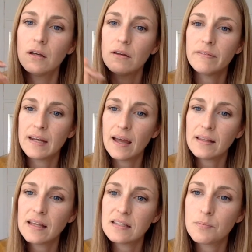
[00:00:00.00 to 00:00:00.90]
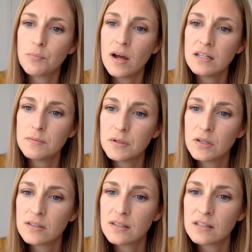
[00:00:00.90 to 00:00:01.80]
Vidang, they're surprised
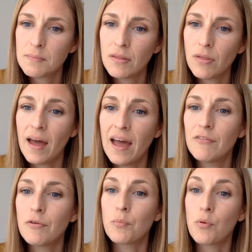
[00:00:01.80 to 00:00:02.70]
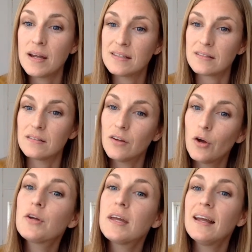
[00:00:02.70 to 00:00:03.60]
because this month I have appraisal.
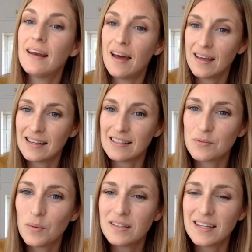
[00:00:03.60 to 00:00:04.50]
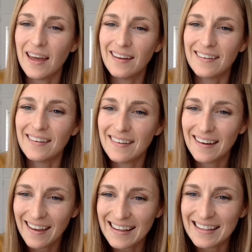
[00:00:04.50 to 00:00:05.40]
Okay, nice. Well done.
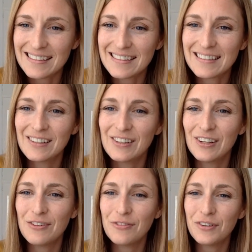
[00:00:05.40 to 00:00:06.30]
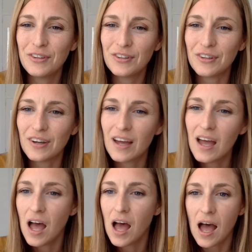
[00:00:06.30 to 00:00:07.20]
Nice. Good for you.
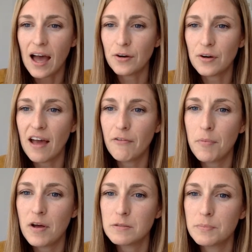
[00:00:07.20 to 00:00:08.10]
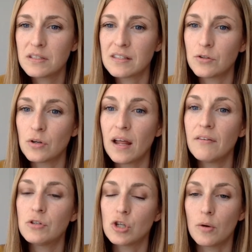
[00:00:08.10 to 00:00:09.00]
I don't have a boss because I don't
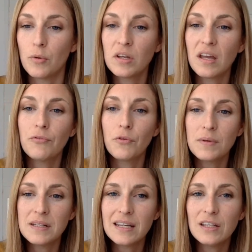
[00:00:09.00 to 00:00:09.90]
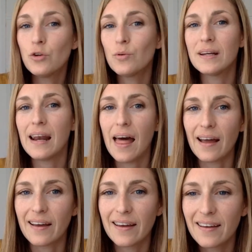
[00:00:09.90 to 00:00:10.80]
have a job. Okay, Farida, you're in luck.